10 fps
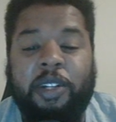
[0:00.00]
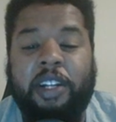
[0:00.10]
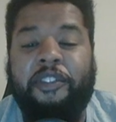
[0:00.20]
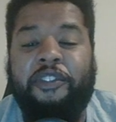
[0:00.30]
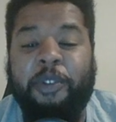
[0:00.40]

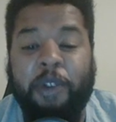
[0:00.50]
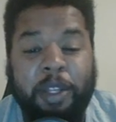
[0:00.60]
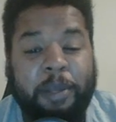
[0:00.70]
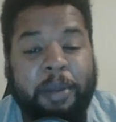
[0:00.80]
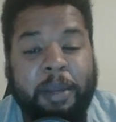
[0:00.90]
few
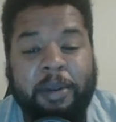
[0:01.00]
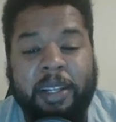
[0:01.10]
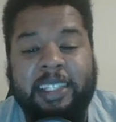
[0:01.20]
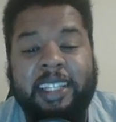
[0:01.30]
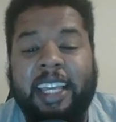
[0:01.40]
other people
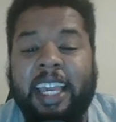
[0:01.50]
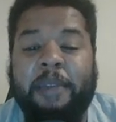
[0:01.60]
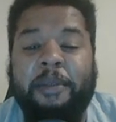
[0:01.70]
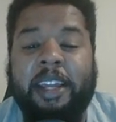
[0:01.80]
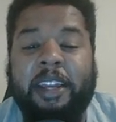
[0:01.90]
as he
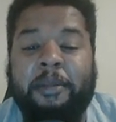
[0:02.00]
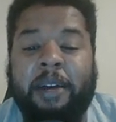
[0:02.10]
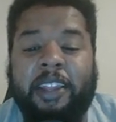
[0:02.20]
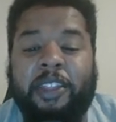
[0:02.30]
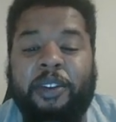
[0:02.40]
came in at
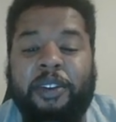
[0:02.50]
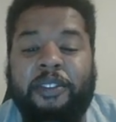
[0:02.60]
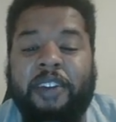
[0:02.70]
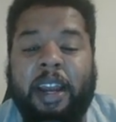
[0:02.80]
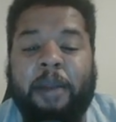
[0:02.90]
about
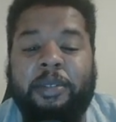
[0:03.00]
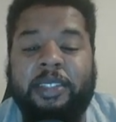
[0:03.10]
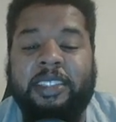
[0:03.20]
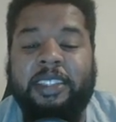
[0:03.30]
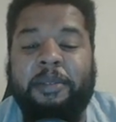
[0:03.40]

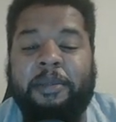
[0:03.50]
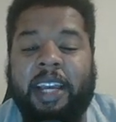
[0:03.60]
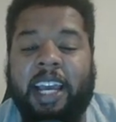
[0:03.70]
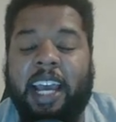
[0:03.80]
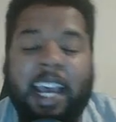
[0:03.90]
35%. Man,
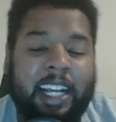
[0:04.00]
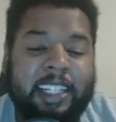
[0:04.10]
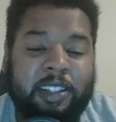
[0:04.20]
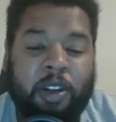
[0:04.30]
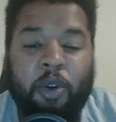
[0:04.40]
our
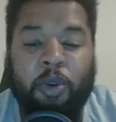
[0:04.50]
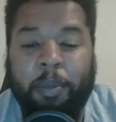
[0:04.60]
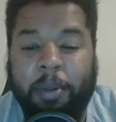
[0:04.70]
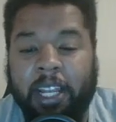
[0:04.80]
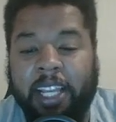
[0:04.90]
highest own
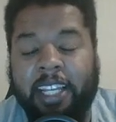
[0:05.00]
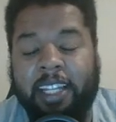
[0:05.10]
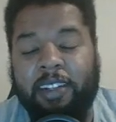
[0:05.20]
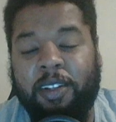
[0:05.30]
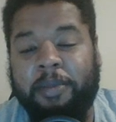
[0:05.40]
play in
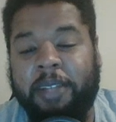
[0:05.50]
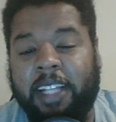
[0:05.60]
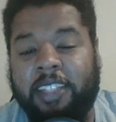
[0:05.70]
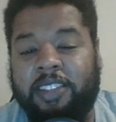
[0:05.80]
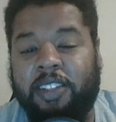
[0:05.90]
the
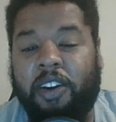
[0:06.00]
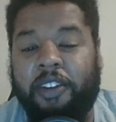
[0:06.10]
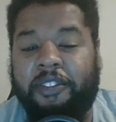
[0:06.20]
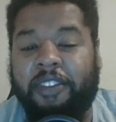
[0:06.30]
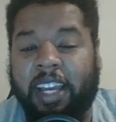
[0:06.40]
updated
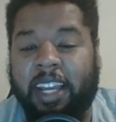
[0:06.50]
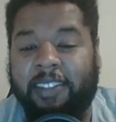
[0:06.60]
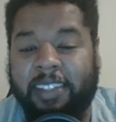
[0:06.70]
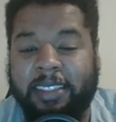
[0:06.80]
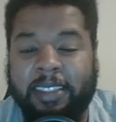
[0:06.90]
starting five,
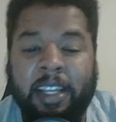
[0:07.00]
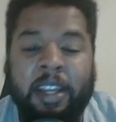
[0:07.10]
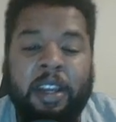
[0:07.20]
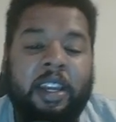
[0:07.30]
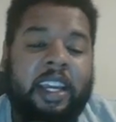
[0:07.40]
right?
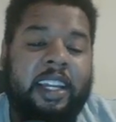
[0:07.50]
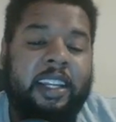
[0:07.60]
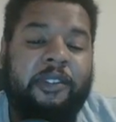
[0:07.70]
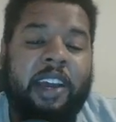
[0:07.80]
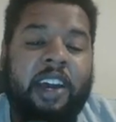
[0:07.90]
And
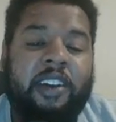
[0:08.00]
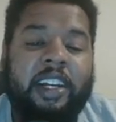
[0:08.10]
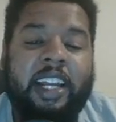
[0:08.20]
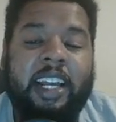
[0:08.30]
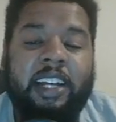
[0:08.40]
then
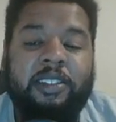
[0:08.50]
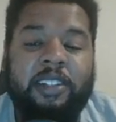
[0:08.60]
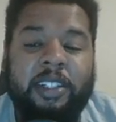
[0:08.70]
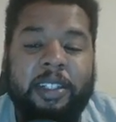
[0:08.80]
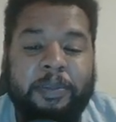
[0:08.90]
rounding it out,
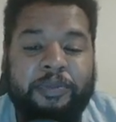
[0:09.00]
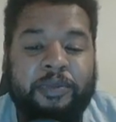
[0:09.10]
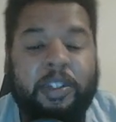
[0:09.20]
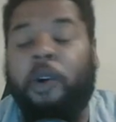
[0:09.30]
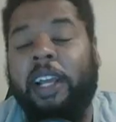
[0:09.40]

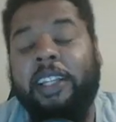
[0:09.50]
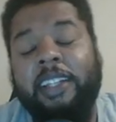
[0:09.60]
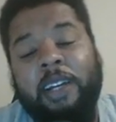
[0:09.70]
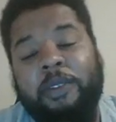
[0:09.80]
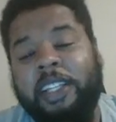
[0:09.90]

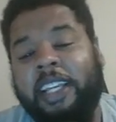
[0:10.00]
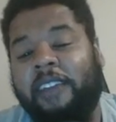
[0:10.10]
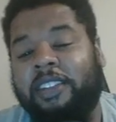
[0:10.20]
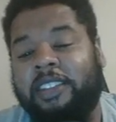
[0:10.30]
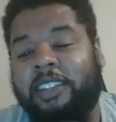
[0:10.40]
Anthony Edwards, he
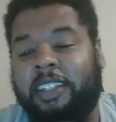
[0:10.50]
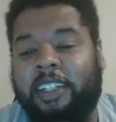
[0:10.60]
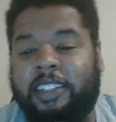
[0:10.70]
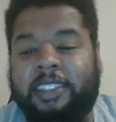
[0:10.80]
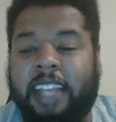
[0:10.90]
gave us
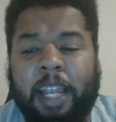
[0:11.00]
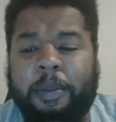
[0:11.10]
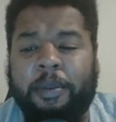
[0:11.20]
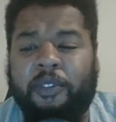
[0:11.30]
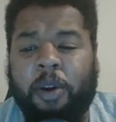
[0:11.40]
a solid
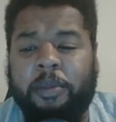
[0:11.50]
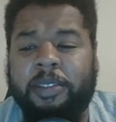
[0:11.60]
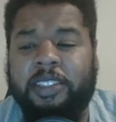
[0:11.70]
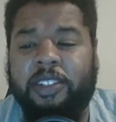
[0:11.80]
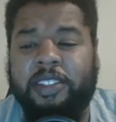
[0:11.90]

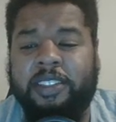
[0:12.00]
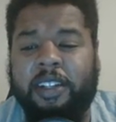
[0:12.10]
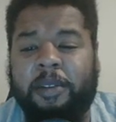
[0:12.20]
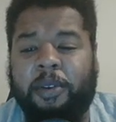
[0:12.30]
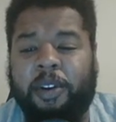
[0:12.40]
performance,
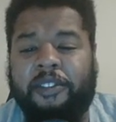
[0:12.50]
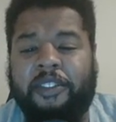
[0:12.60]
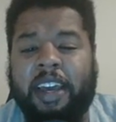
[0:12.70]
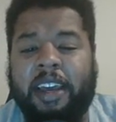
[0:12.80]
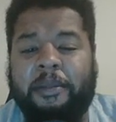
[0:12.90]

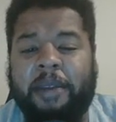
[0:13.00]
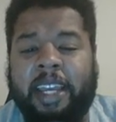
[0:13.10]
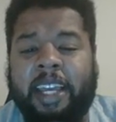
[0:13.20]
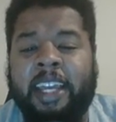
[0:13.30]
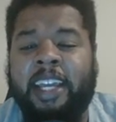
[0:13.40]
37.5,
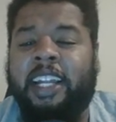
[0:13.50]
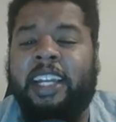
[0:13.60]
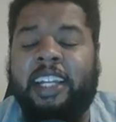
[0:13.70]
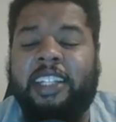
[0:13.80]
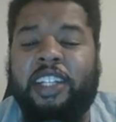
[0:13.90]
man.
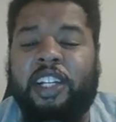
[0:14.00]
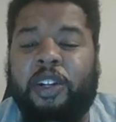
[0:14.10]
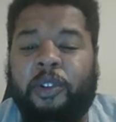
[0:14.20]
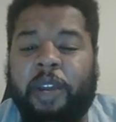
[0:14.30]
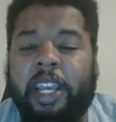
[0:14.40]
Nothing
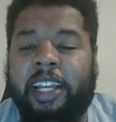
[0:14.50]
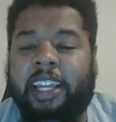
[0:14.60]
great,